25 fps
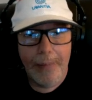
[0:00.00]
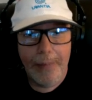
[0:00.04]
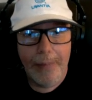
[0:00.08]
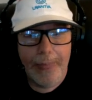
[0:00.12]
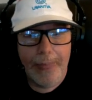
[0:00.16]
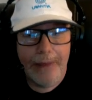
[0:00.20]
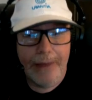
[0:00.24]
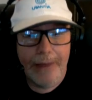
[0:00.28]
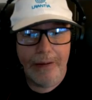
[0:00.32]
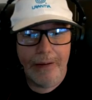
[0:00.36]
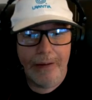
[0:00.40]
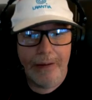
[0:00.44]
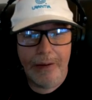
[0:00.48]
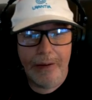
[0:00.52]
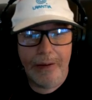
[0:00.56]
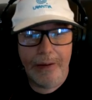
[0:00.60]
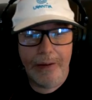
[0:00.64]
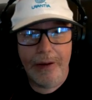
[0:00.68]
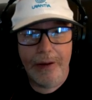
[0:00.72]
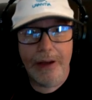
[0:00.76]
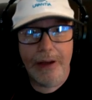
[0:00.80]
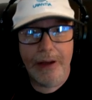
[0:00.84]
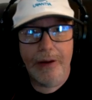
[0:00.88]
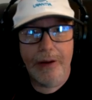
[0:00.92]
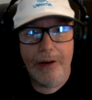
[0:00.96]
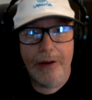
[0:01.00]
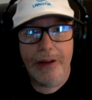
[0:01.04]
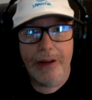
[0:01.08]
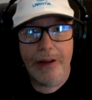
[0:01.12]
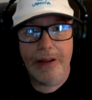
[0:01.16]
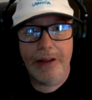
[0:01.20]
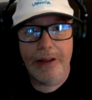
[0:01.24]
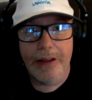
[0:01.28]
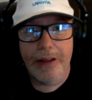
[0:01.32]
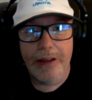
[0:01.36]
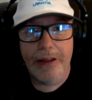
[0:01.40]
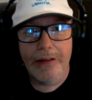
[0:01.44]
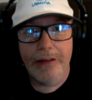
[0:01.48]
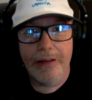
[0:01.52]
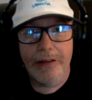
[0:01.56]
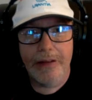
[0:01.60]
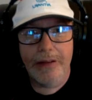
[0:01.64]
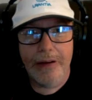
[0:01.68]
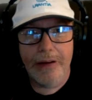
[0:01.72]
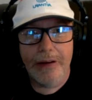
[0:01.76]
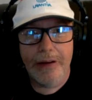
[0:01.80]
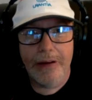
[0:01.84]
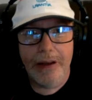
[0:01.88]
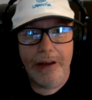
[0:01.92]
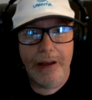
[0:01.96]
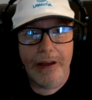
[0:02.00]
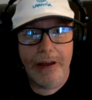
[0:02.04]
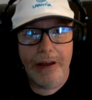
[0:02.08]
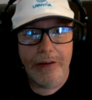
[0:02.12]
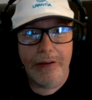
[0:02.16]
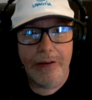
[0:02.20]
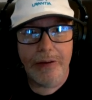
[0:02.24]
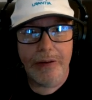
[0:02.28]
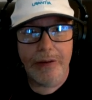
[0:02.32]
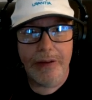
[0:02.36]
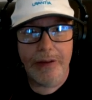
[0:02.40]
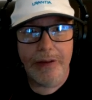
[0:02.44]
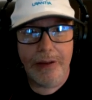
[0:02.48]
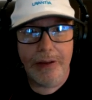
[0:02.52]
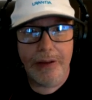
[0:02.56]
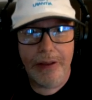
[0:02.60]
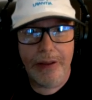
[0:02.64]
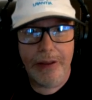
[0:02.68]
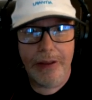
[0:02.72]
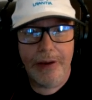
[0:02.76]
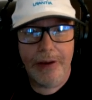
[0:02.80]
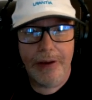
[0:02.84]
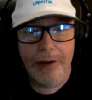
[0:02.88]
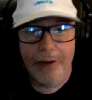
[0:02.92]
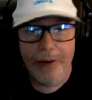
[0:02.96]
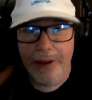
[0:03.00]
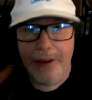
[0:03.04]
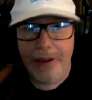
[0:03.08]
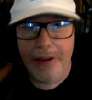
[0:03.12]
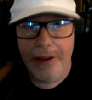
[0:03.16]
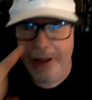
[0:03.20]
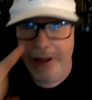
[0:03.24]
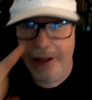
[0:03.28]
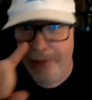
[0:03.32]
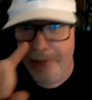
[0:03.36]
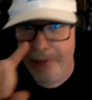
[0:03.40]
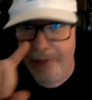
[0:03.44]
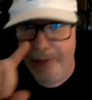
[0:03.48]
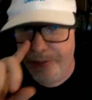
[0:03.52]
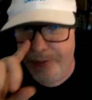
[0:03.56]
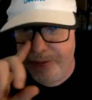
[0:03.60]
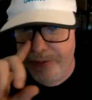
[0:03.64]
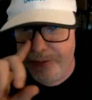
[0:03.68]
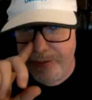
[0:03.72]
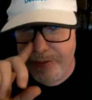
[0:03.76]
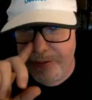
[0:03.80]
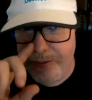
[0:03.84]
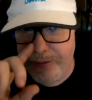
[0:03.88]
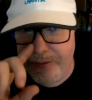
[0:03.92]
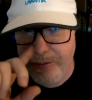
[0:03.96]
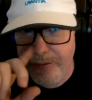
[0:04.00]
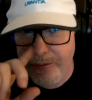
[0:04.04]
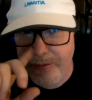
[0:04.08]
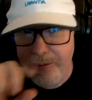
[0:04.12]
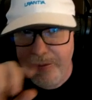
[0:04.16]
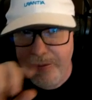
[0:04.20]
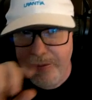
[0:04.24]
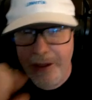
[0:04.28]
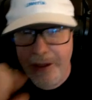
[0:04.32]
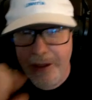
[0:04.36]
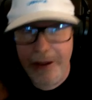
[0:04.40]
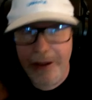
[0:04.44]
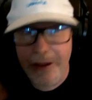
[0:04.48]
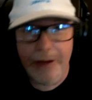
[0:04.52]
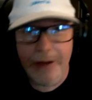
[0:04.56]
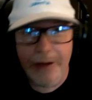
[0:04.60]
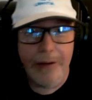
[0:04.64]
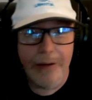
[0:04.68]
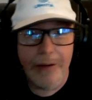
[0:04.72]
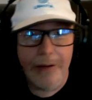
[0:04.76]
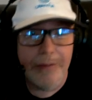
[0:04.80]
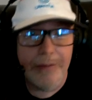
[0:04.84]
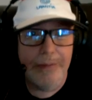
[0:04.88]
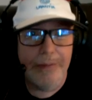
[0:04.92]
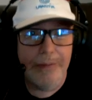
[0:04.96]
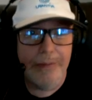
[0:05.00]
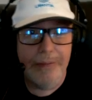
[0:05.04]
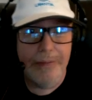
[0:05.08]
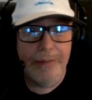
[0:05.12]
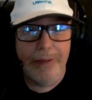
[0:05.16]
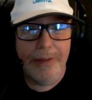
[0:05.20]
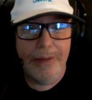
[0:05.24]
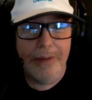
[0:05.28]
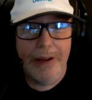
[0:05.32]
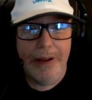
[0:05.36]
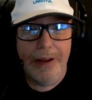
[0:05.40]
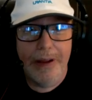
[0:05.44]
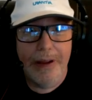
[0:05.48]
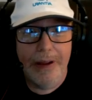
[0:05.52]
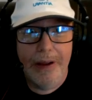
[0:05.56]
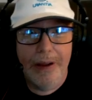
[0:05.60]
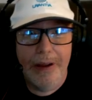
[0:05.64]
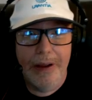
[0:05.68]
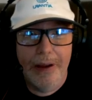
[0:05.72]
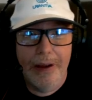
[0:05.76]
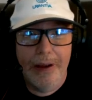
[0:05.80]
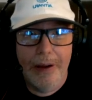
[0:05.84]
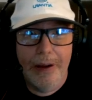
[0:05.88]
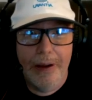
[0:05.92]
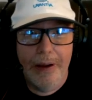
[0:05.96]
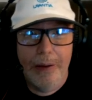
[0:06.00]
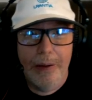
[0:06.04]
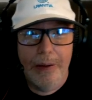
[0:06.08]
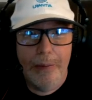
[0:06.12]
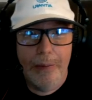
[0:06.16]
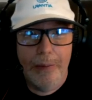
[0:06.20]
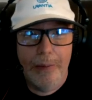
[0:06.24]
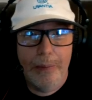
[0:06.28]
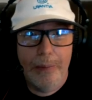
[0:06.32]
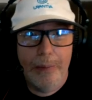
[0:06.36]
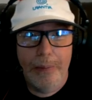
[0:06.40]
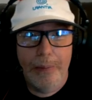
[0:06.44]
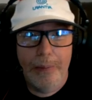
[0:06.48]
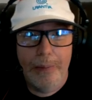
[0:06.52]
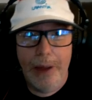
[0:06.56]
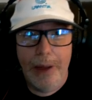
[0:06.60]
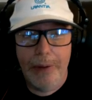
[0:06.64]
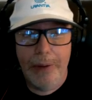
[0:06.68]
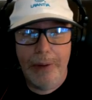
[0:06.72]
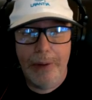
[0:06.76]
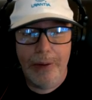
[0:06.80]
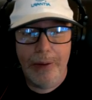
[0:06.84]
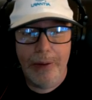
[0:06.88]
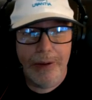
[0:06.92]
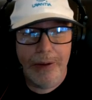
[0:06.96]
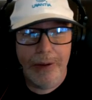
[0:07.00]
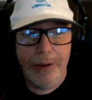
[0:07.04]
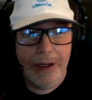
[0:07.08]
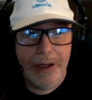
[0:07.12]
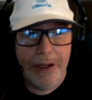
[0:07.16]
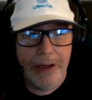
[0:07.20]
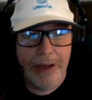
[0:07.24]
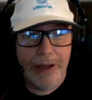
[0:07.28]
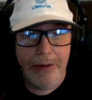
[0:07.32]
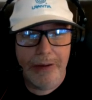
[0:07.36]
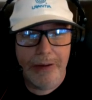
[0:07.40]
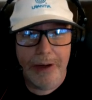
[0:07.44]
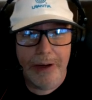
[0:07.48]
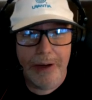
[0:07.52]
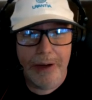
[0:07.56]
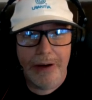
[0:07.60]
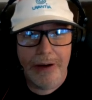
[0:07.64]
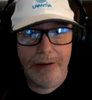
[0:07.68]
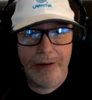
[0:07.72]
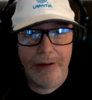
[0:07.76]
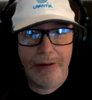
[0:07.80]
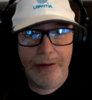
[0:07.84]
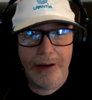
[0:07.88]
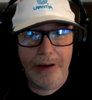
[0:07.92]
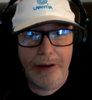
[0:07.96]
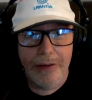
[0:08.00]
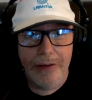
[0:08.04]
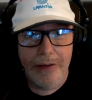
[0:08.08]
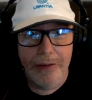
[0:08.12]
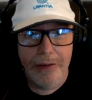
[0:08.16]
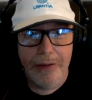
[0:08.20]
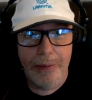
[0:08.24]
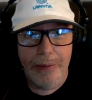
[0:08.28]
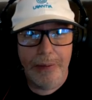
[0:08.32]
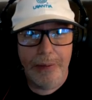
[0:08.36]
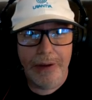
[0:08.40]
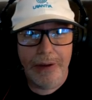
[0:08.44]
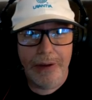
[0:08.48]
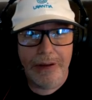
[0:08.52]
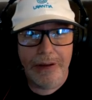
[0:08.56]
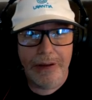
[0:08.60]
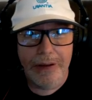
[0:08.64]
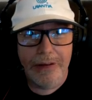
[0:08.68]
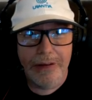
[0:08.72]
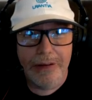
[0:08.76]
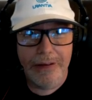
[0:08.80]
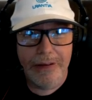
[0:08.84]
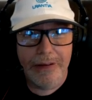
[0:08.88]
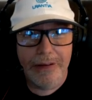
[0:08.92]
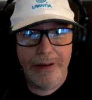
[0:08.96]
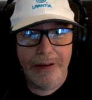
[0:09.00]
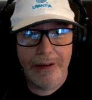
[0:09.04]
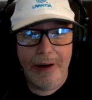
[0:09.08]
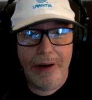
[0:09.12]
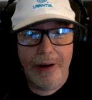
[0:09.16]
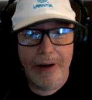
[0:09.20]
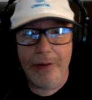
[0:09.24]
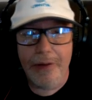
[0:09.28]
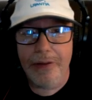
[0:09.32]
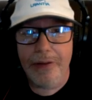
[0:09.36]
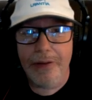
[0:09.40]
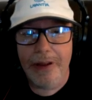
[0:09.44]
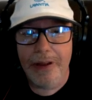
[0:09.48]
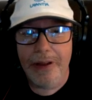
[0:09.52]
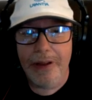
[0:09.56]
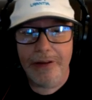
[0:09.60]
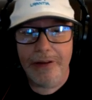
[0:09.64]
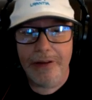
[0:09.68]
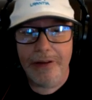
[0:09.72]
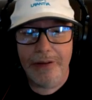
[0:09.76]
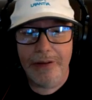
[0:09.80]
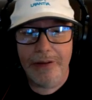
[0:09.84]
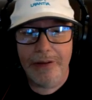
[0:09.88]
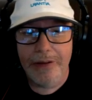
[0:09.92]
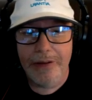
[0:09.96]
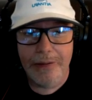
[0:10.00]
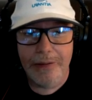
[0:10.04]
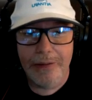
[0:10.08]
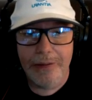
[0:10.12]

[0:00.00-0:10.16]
So, I think that's an interesting theory that, you know, maybe we're endangering ourselves, but other things too,